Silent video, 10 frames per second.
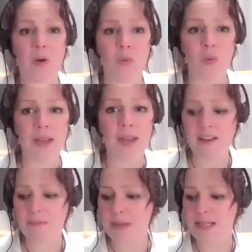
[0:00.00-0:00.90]
We
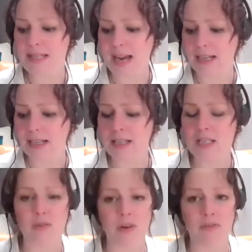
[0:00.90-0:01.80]
have been
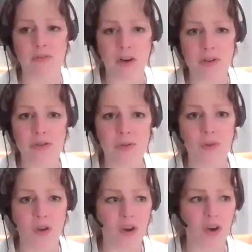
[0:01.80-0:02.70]
silenced for far too
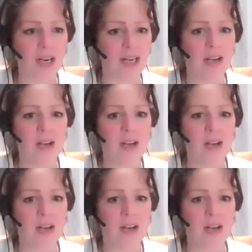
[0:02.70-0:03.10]
long.